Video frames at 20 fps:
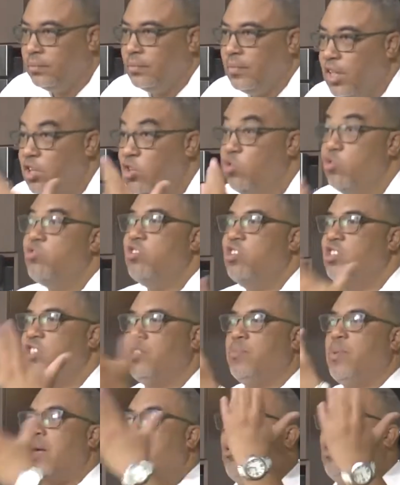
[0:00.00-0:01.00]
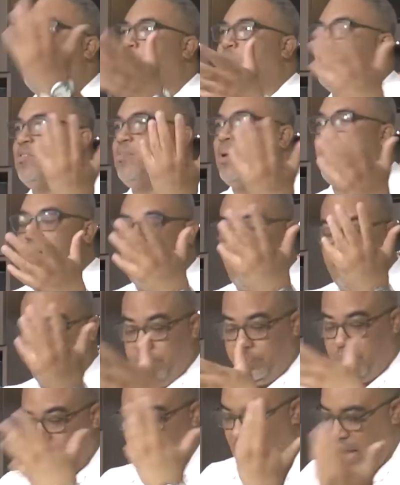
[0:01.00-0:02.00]
You should smell what we're smelling.
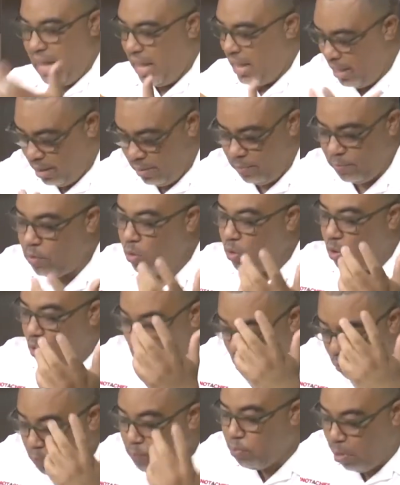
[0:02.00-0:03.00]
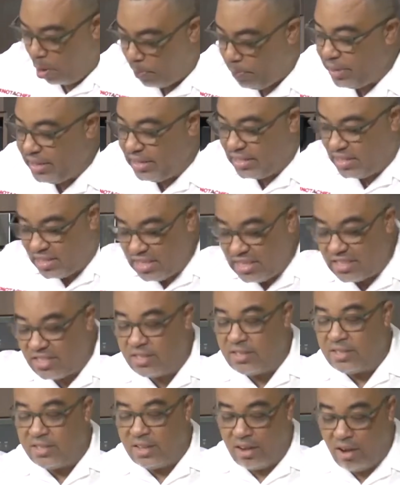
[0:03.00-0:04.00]
Properly
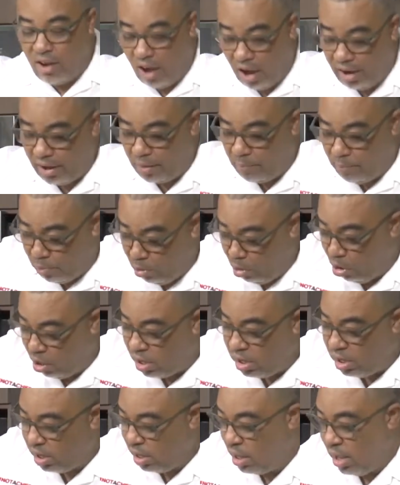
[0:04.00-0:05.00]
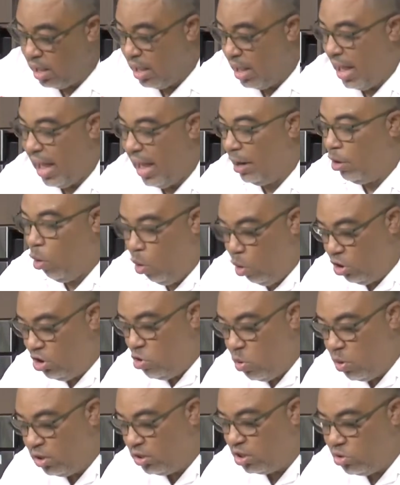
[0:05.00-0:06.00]
seasoned garlic pork. And all you
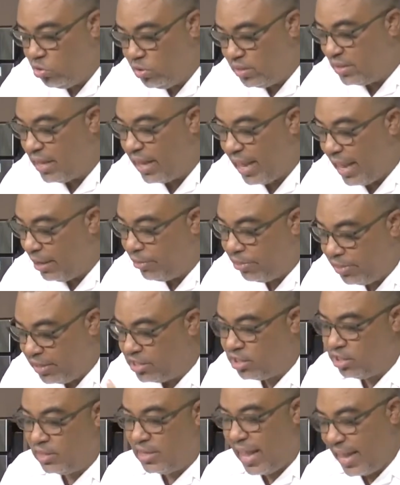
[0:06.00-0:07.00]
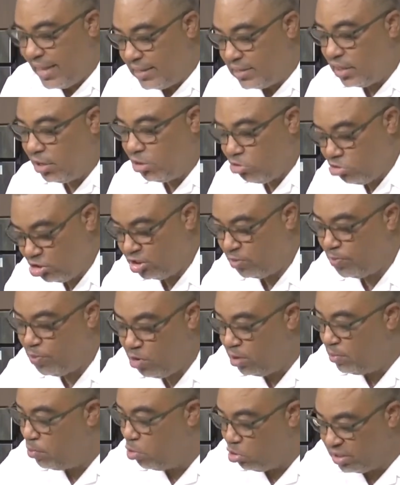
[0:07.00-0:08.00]
want to do is to get this nice and crispy
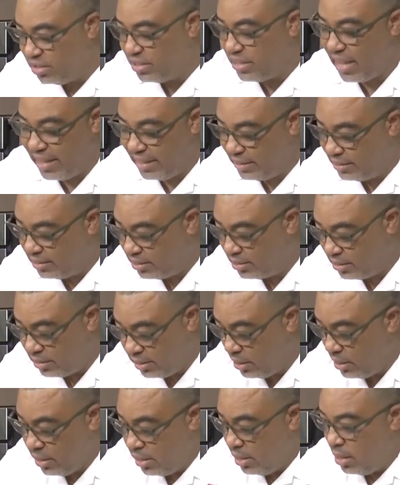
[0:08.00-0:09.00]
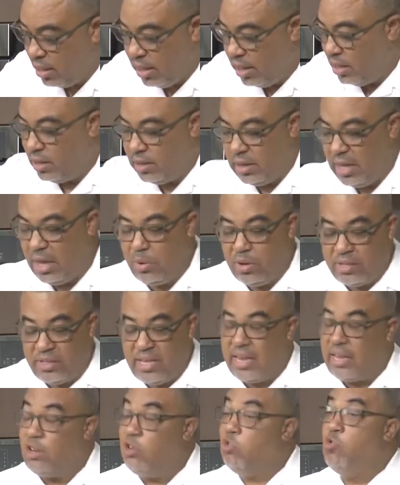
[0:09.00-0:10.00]
on both sides. It will
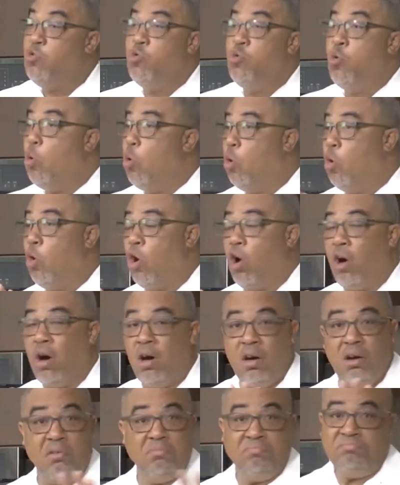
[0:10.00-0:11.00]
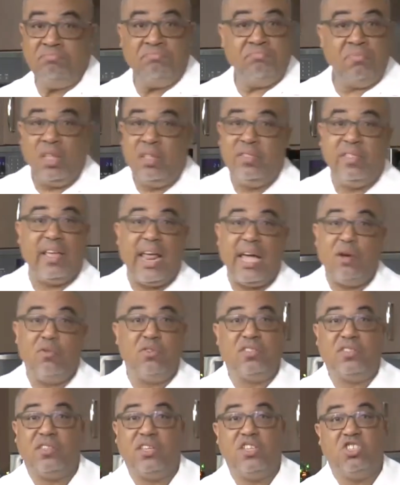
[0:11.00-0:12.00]
take no longer than, I would
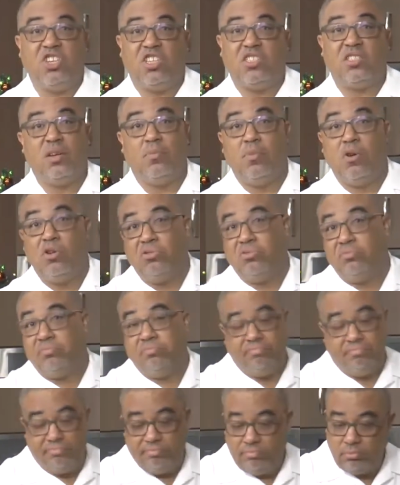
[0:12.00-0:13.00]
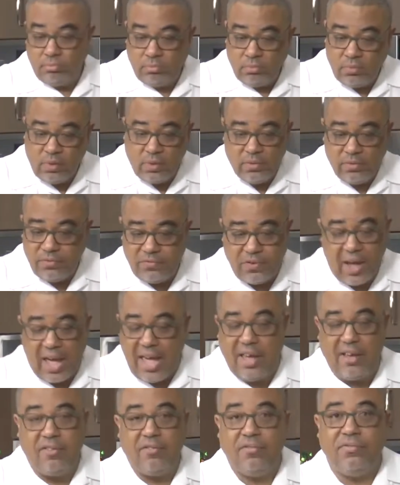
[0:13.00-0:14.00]
say, just about
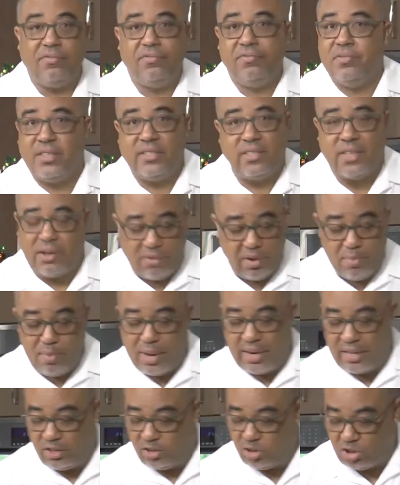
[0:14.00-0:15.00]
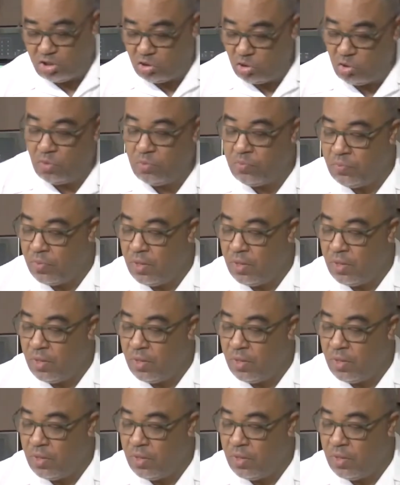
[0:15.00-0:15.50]
5 to 7 minutes or so.